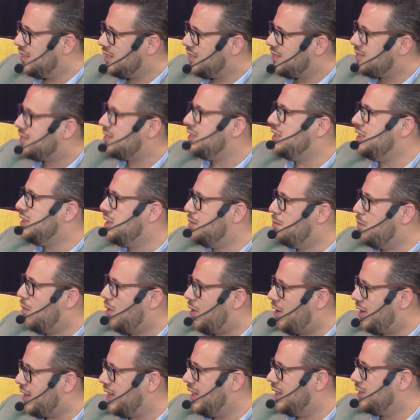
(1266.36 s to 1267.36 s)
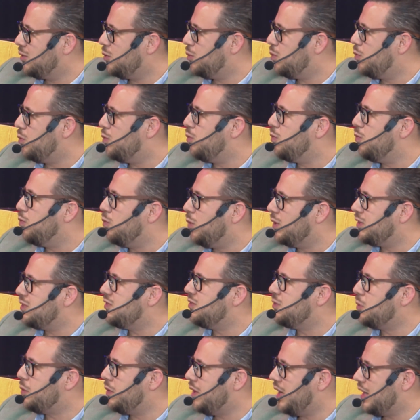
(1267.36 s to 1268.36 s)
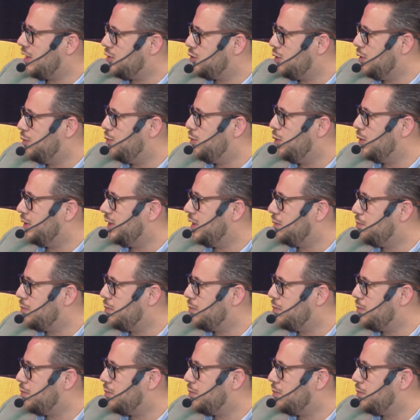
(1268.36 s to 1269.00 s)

see the market, what is the reaction for that